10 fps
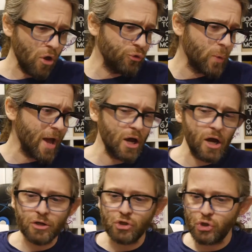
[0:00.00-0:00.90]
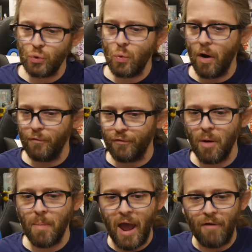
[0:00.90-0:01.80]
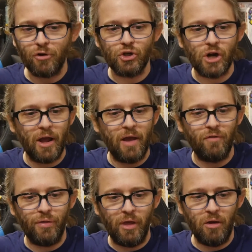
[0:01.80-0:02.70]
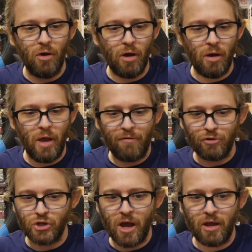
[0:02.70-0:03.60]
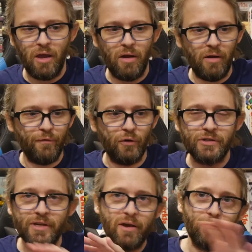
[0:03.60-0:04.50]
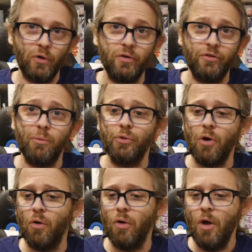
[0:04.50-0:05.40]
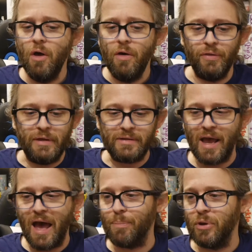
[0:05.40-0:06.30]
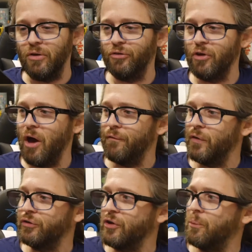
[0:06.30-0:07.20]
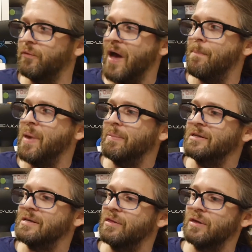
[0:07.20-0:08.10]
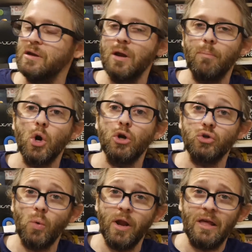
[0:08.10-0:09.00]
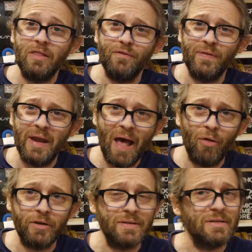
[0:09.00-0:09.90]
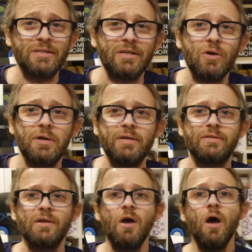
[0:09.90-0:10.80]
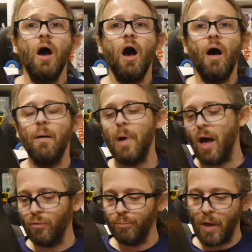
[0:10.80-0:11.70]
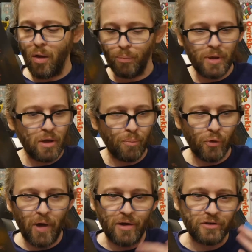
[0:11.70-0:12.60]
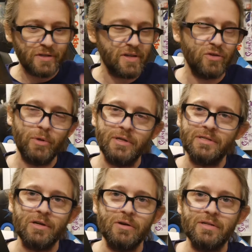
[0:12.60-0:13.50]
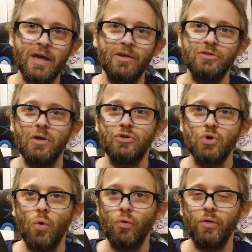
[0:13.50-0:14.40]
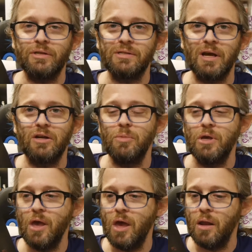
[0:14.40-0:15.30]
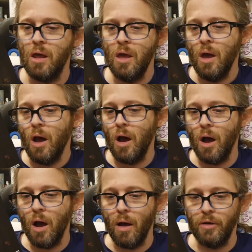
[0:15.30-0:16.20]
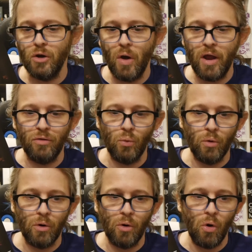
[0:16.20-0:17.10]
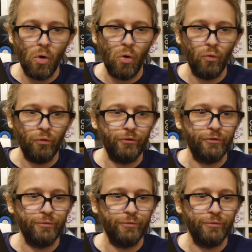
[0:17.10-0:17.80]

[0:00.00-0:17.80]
So we got two from AfterShock, I have to think. AfterShock and First Second broken us up with all these copies. First up, we've got Babyteeth number 20, the finale to this series. I'll be completely honest, this hasn't been a series that has totally sucked me in. End of the world,